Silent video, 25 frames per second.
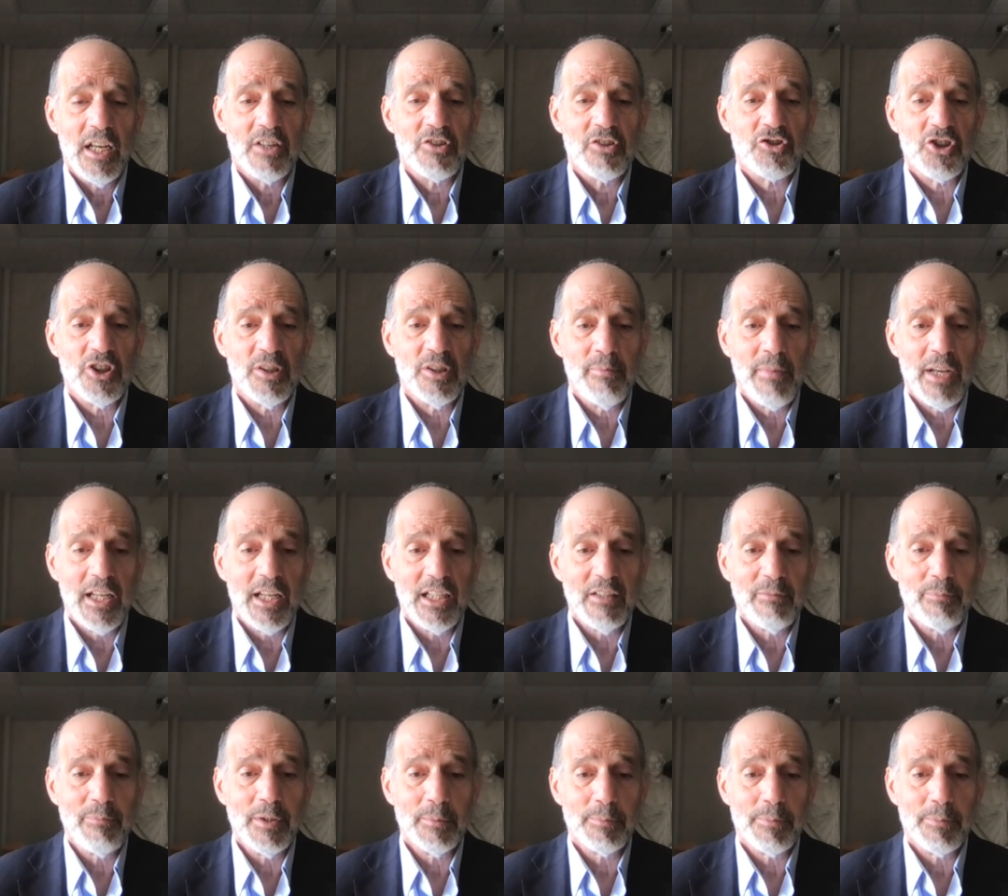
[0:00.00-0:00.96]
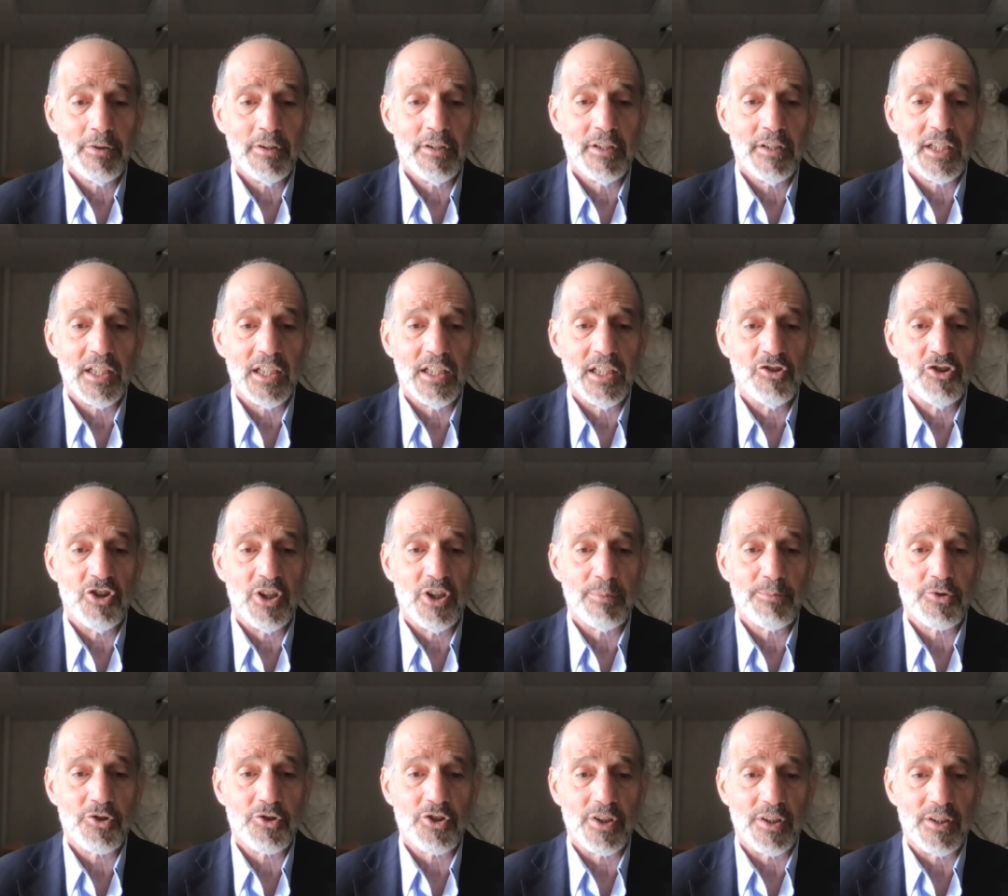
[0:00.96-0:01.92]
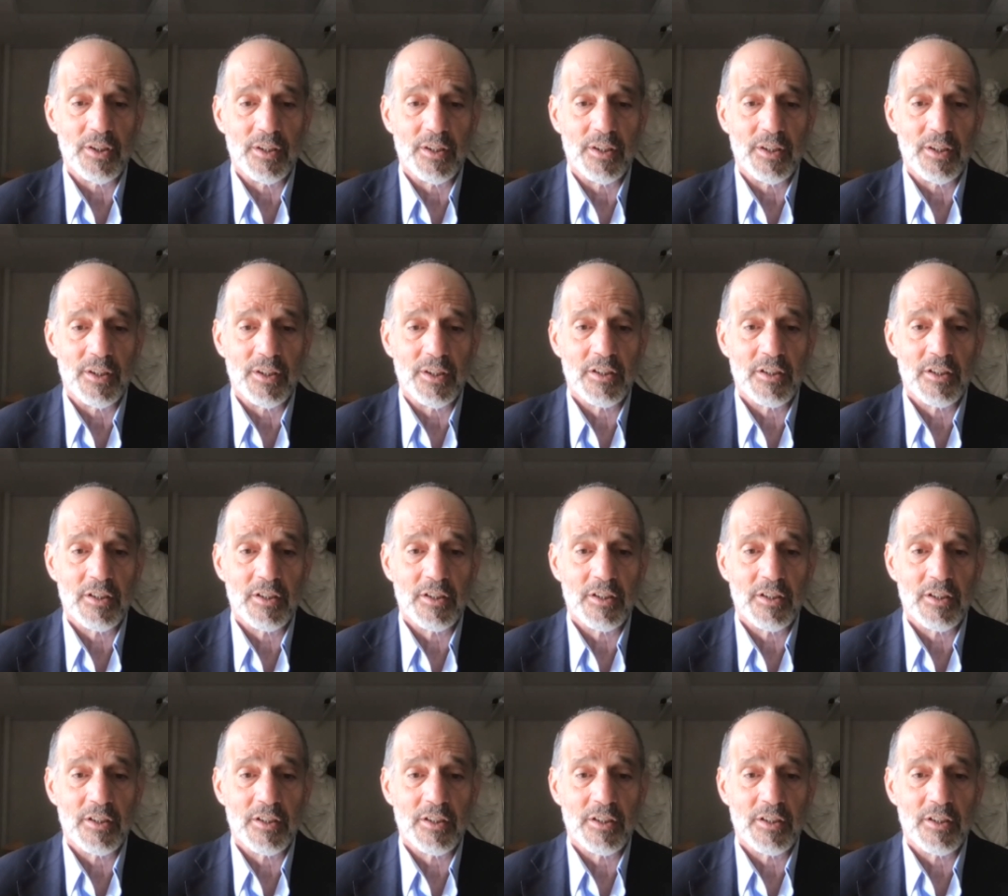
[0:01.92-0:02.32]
She may have been part Egyptian.